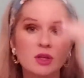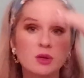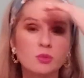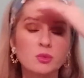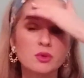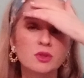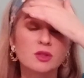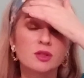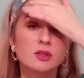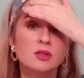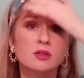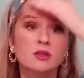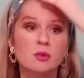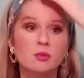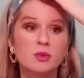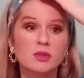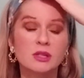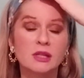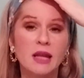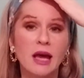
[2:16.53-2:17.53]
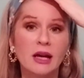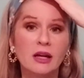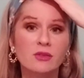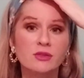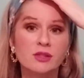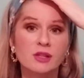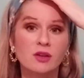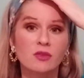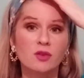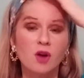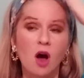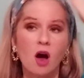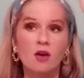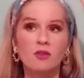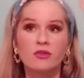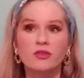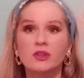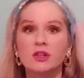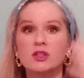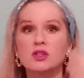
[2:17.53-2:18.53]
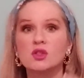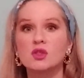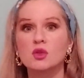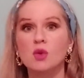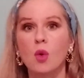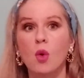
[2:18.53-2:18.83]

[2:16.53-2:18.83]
It was it was a lack of self-confidence